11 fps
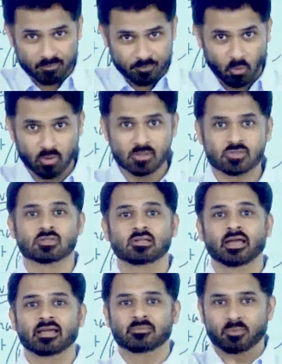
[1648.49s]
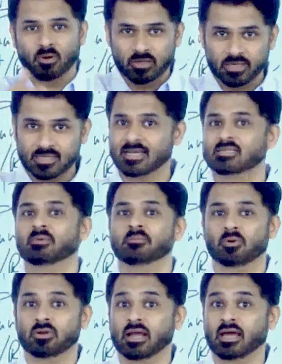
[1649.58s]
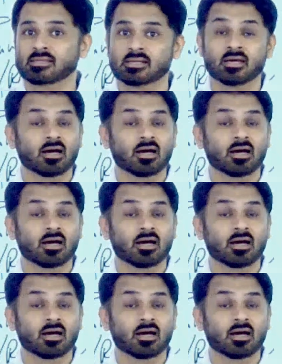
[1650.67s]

poles, like politics has been polarized.